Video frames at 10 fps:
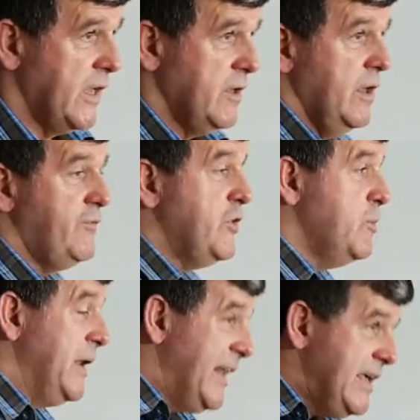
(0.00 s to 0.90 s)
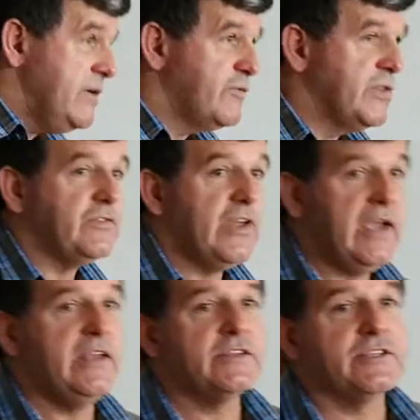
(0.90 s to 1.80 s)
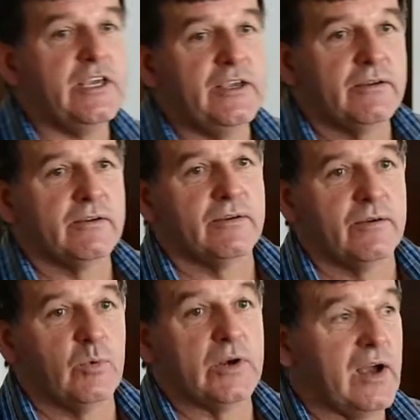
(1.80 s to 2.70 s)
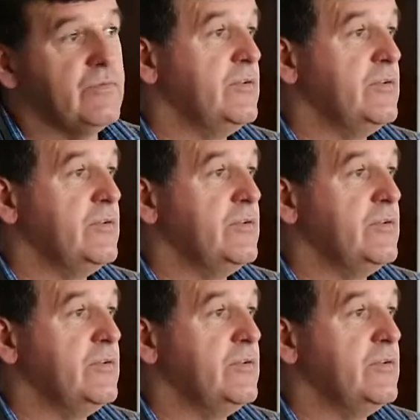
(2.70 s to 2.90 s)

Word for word: If you believe that the ANC will govern